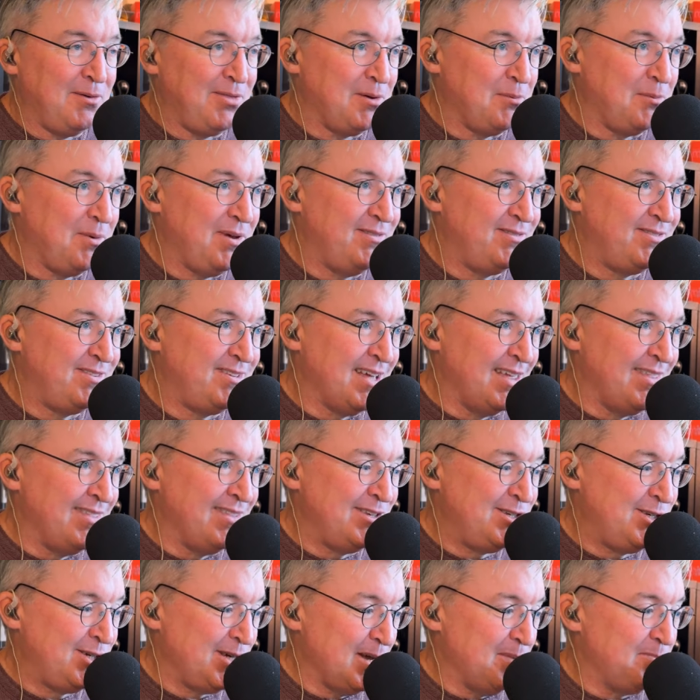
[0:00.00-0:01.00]
that we've done
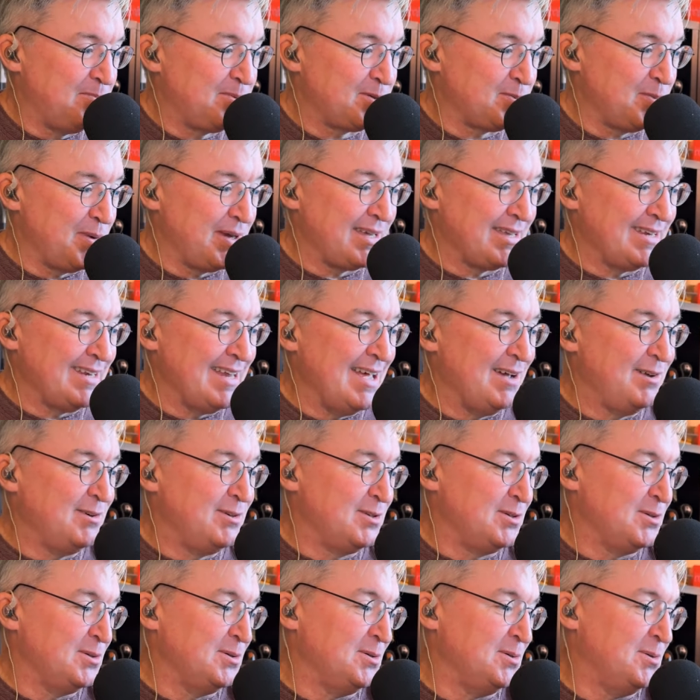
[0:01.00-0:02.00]
the chips, we can now
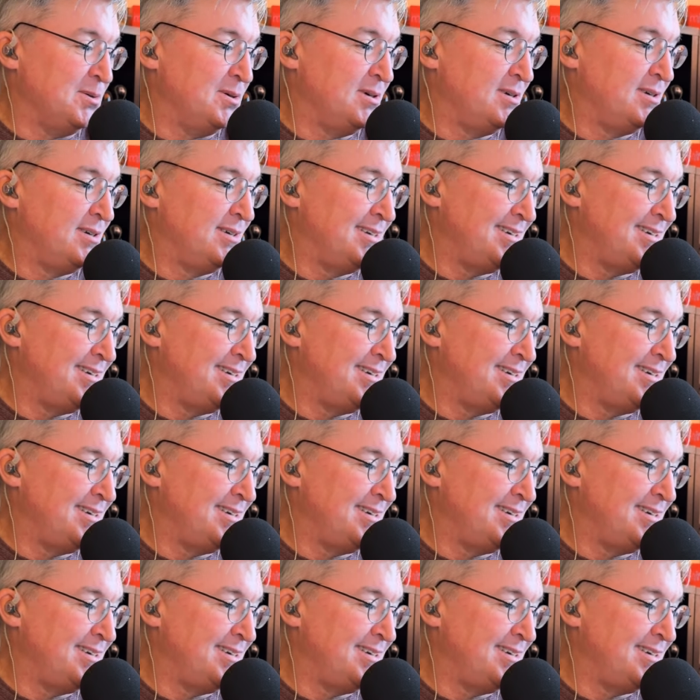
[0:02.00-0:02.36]
do